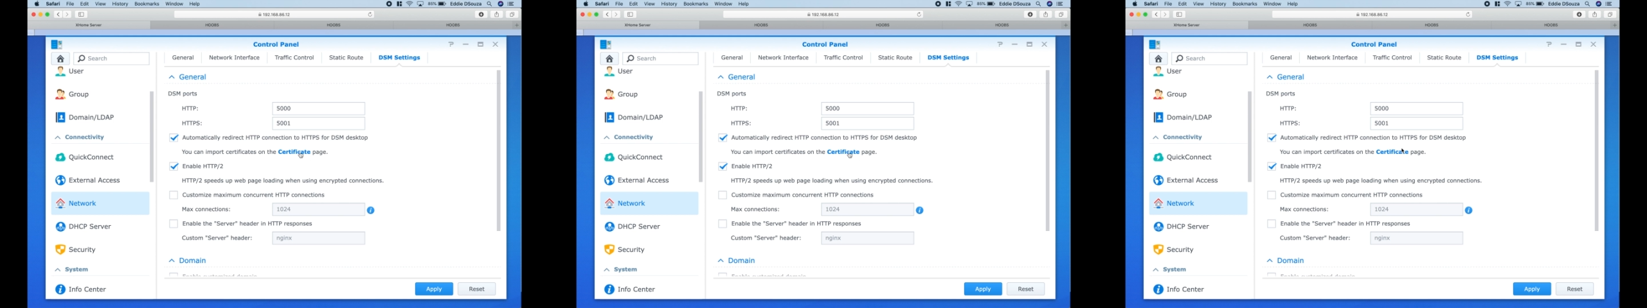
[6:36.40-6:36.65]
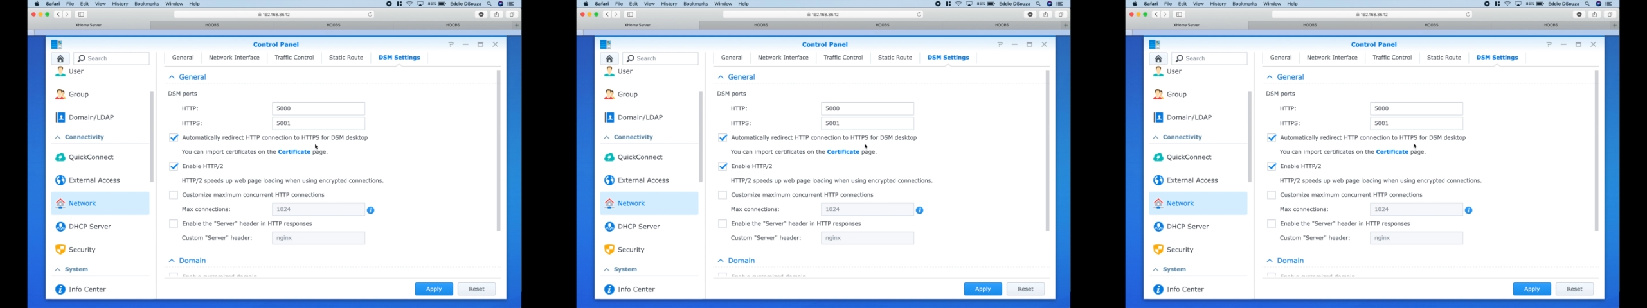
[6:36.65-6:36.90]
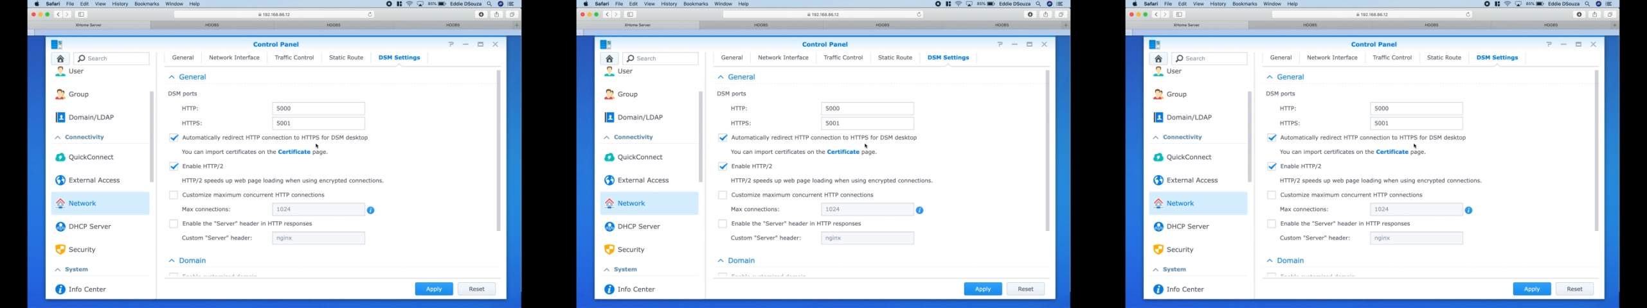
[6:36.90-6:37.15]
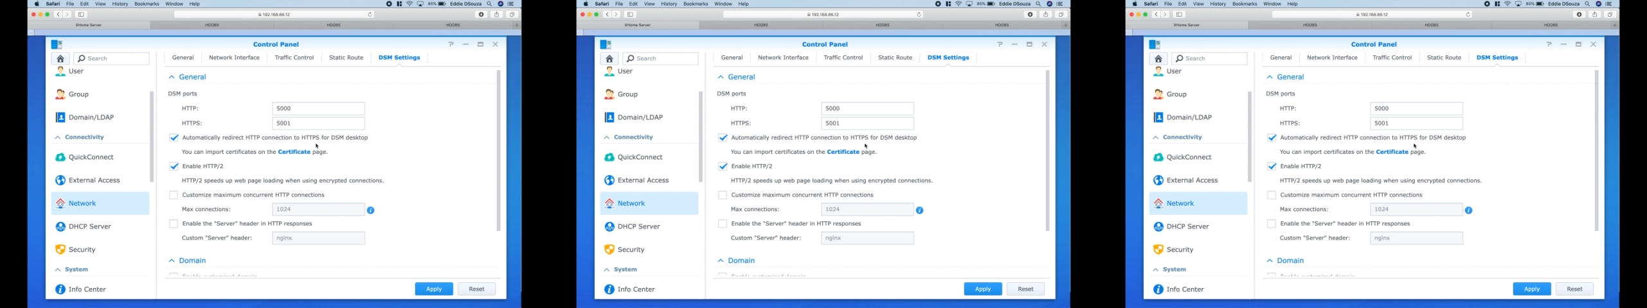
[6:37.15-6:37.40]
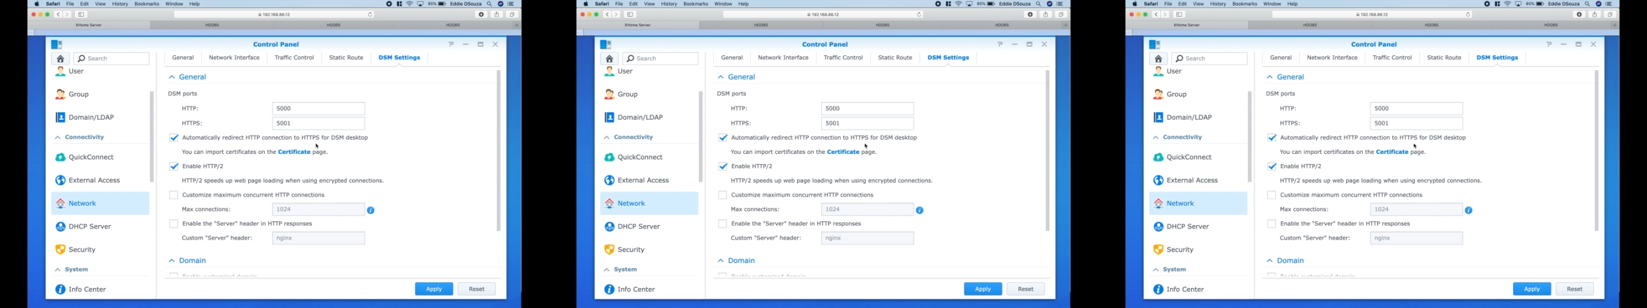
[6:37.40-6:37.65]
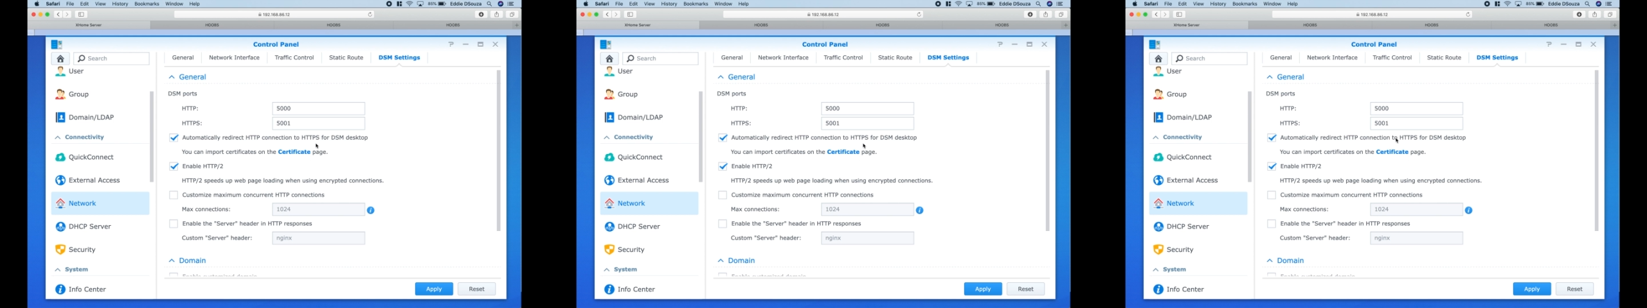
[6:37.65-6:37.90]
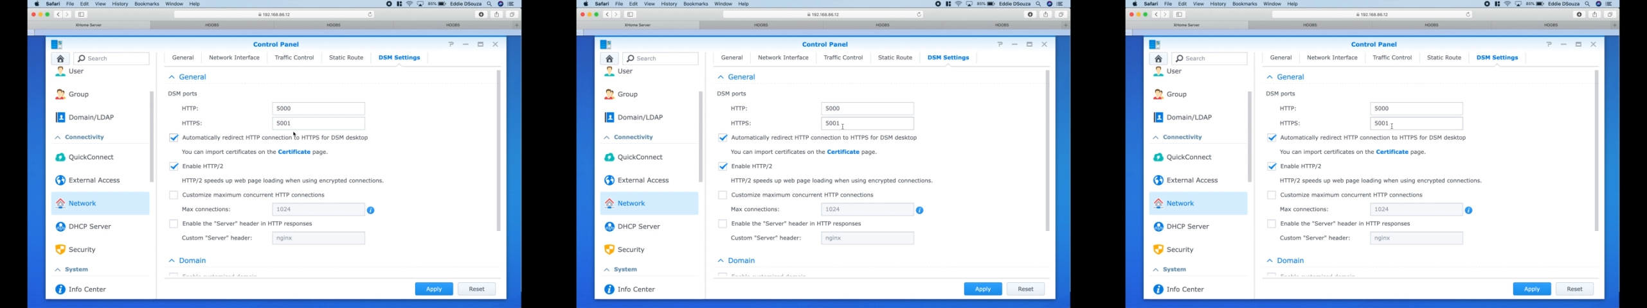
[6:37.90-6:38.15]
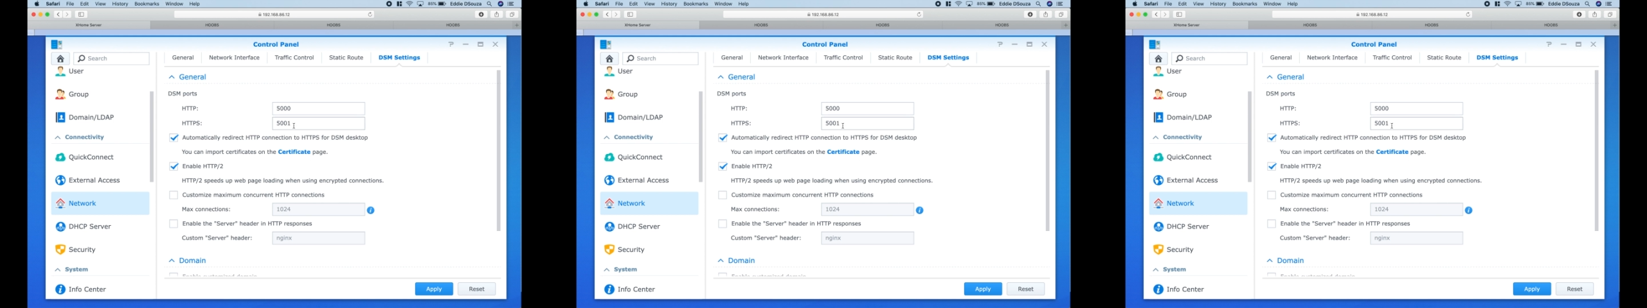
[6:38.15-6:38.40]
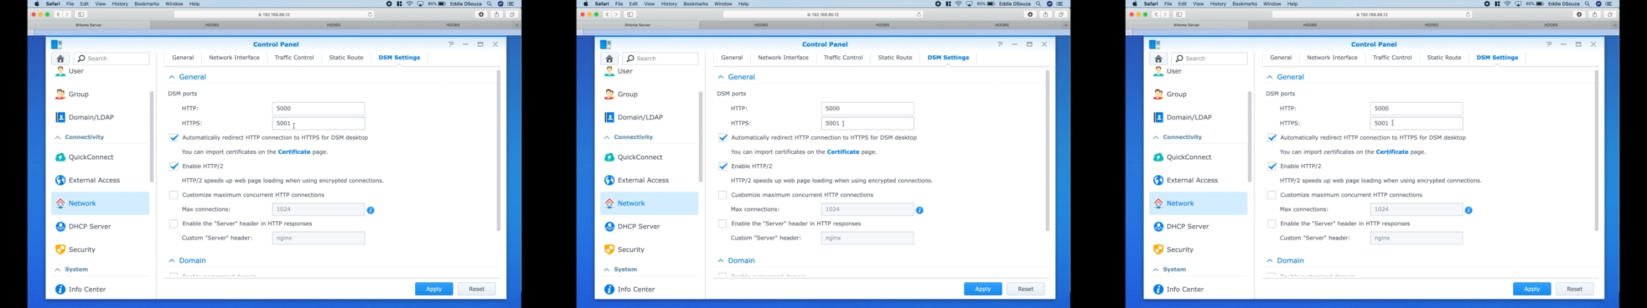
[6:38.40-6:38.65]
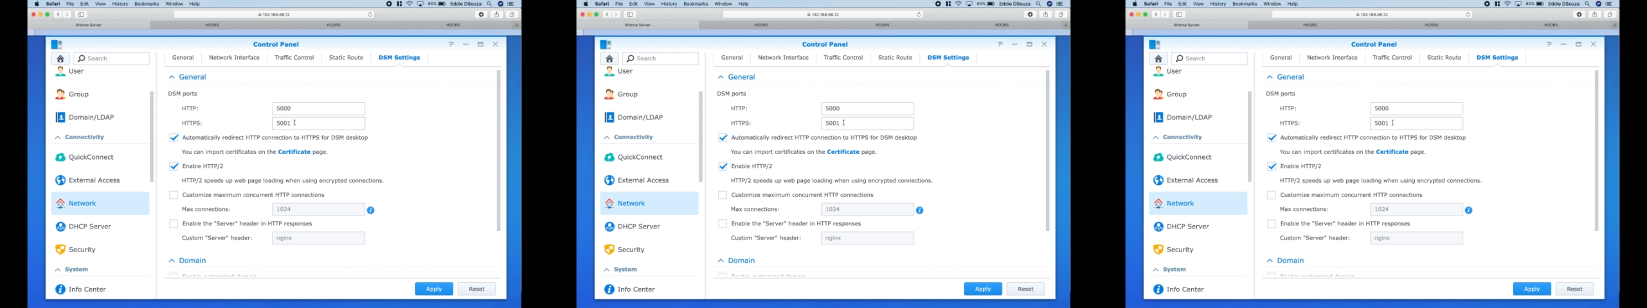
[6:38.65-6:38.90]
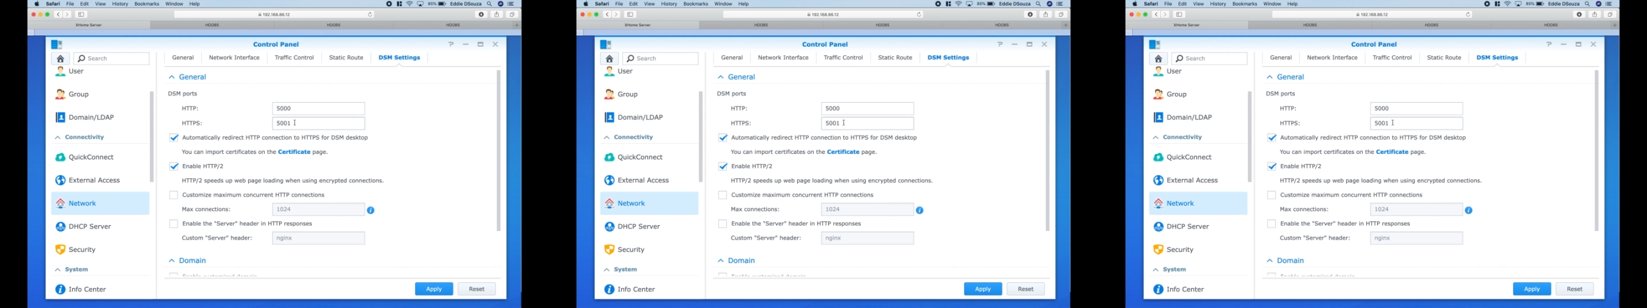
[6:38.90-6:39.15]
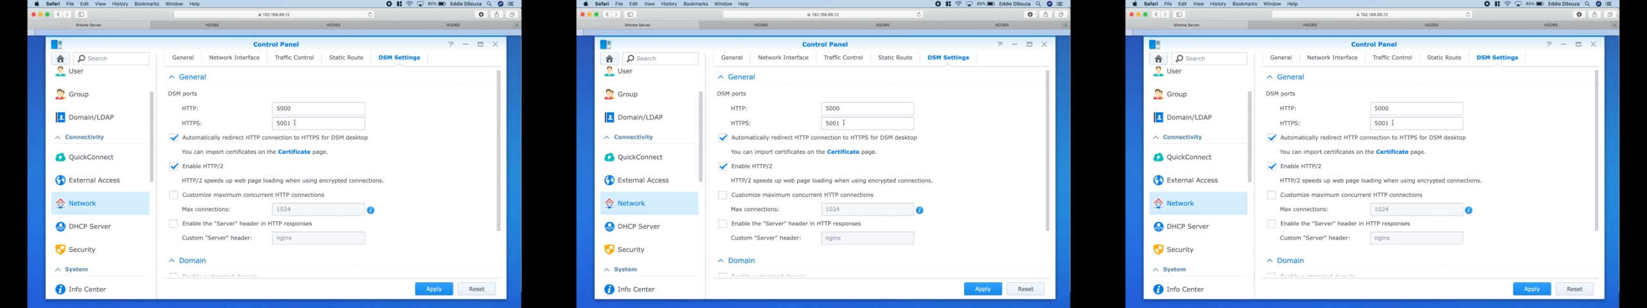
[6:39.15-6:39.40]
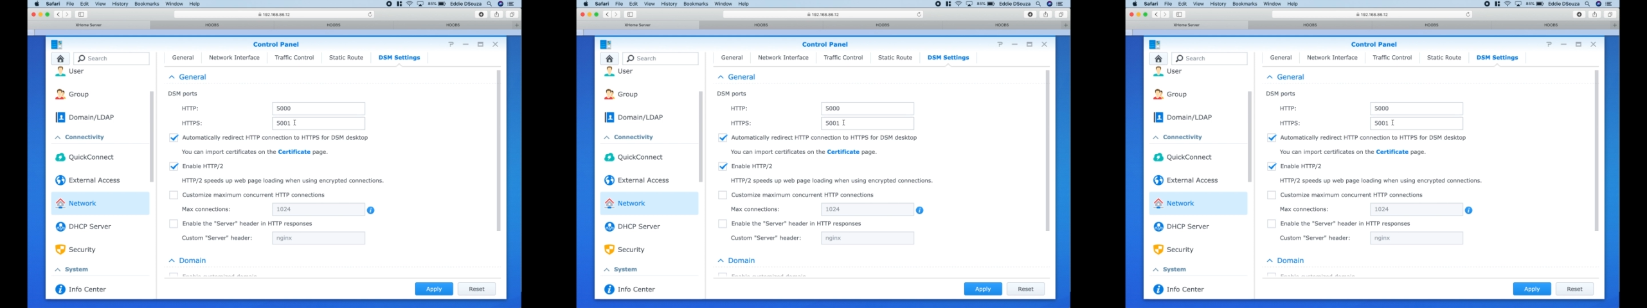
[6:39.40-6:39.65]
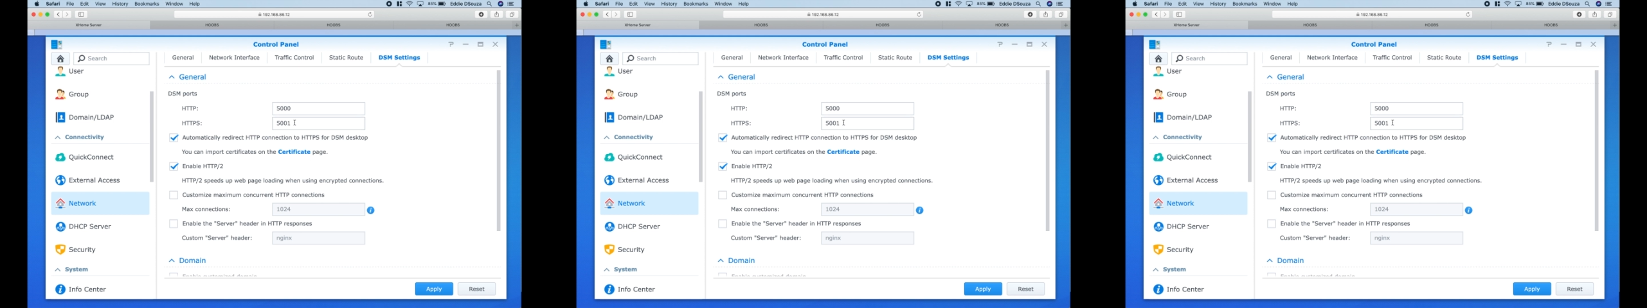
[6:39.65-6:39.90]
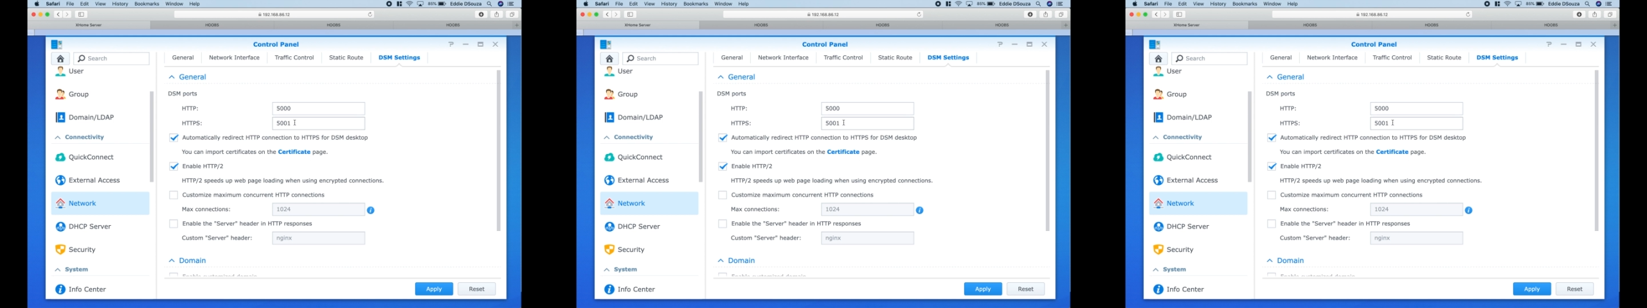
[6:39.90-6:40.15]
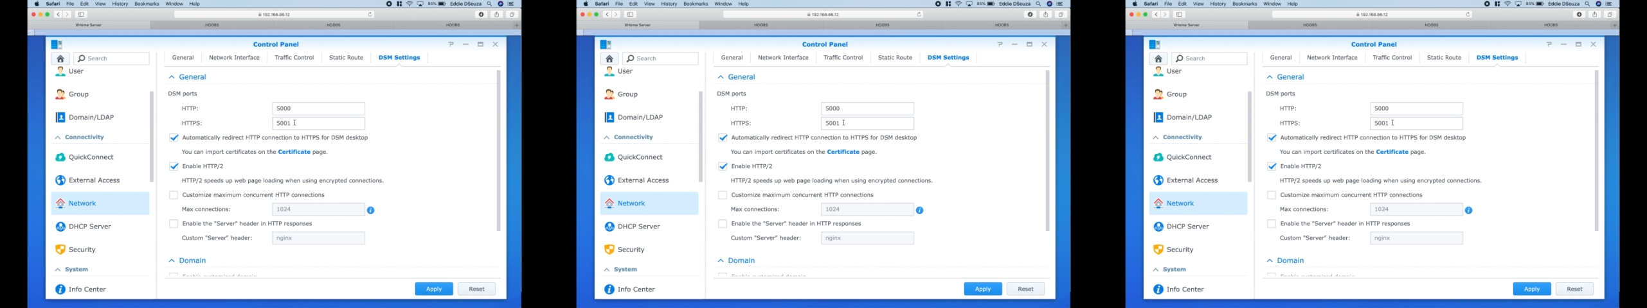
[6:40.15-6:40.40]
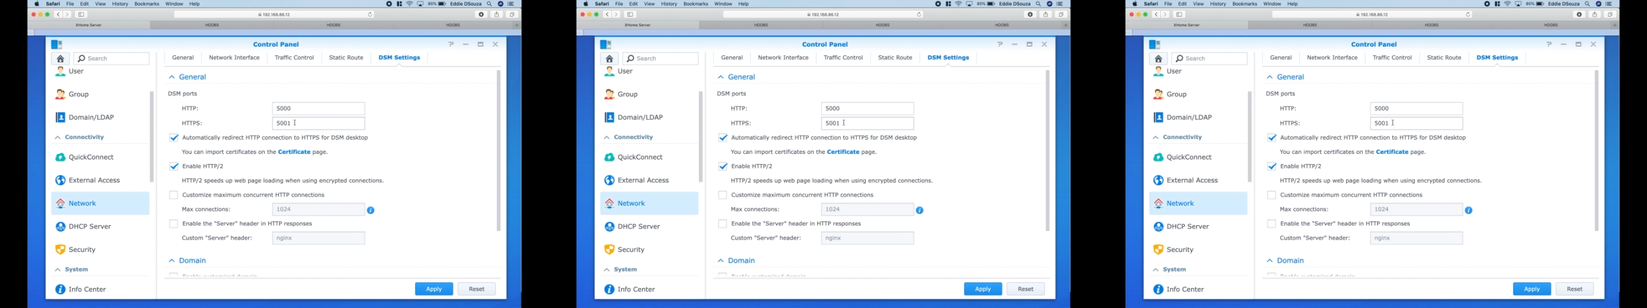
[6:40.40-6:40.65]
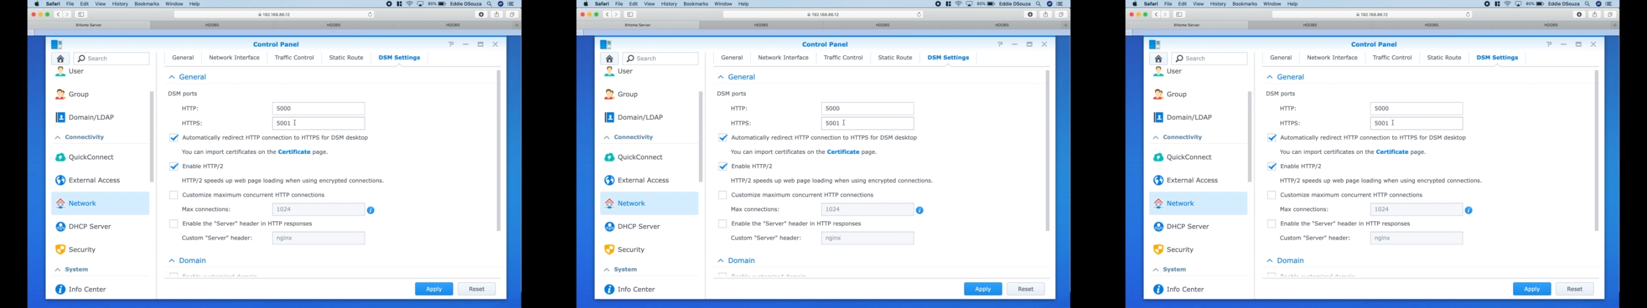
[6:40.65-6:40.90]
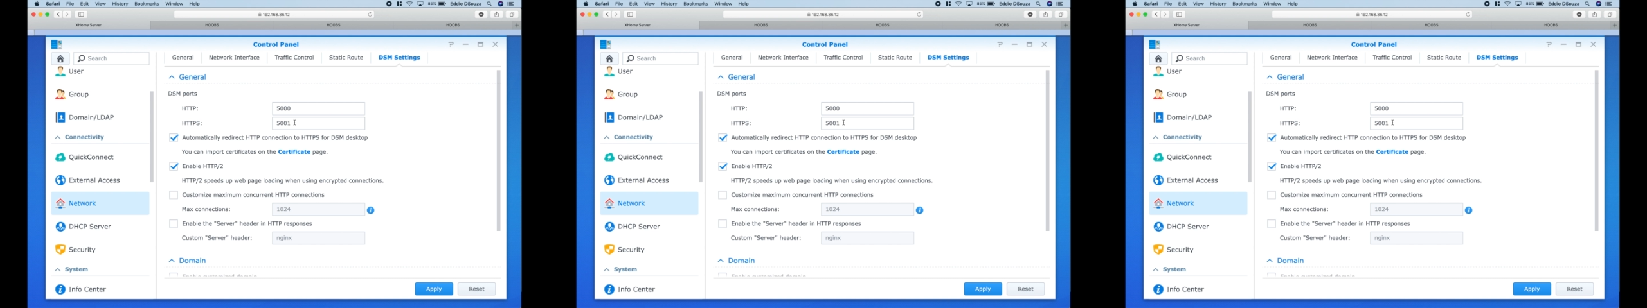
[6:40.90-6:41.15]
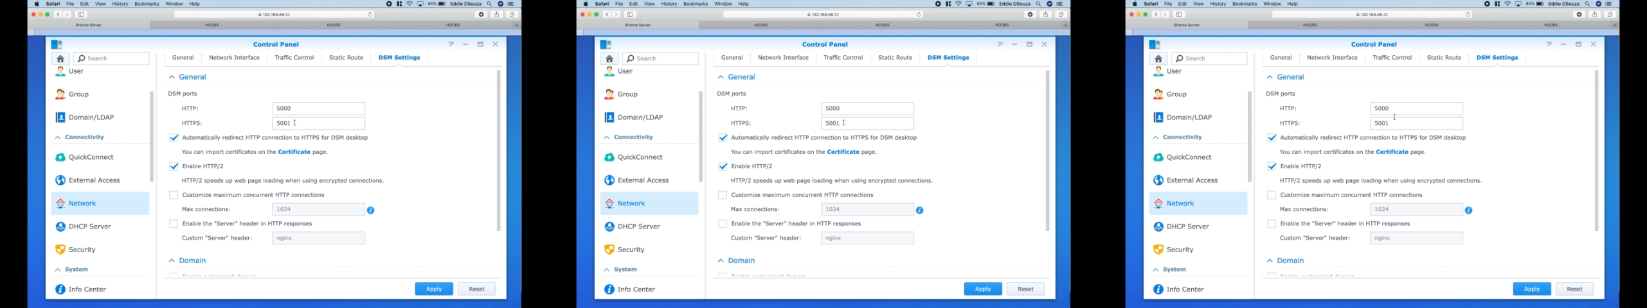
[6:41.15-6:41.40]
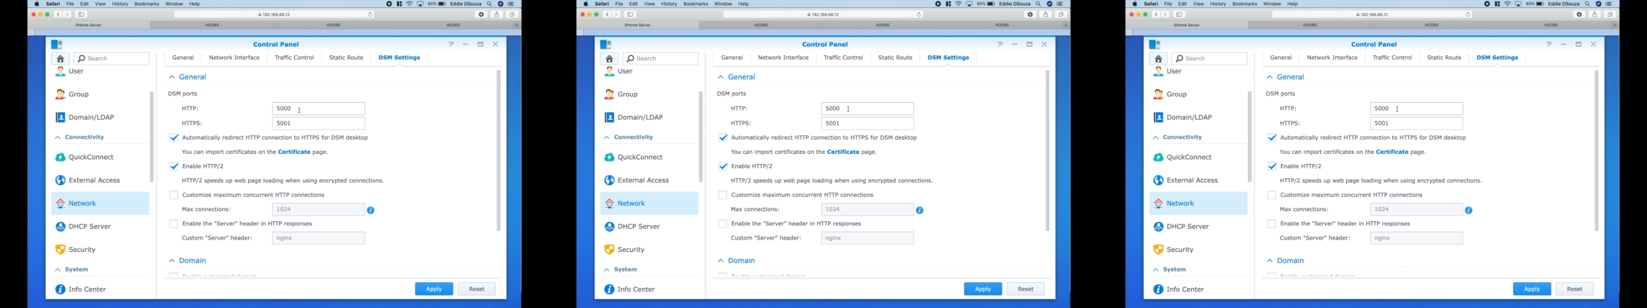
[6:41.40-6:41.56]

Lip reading: No face is visible, so there are no lips to read.